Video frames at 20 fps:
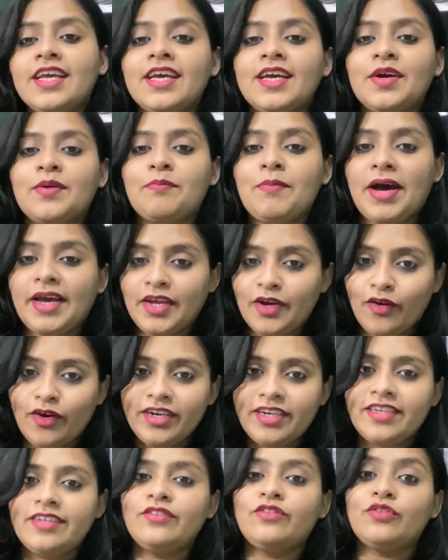my
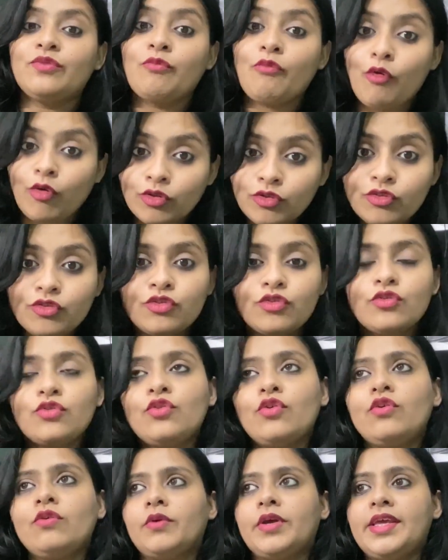audience wants to
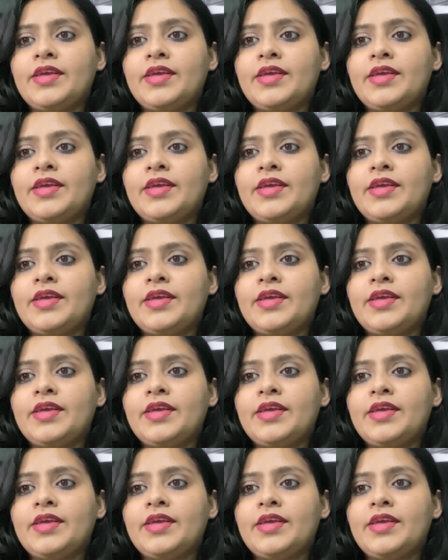know